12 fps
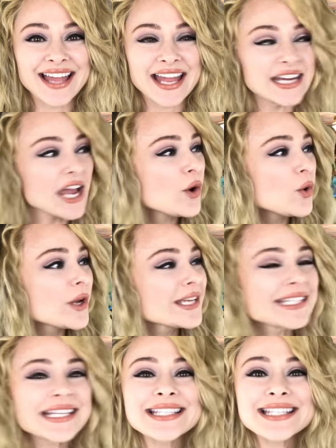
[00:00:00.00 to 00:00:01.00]
And now
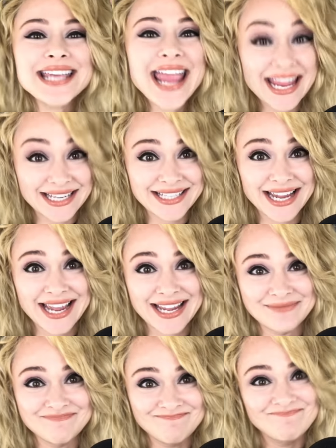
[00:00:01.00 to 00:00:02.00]
it is cake
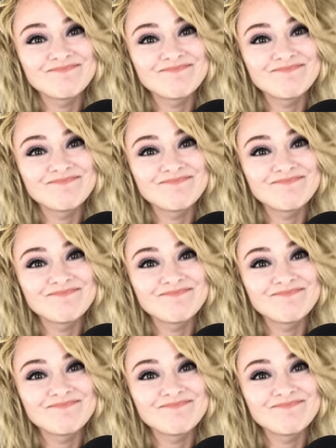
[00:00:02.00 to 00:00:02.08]
time.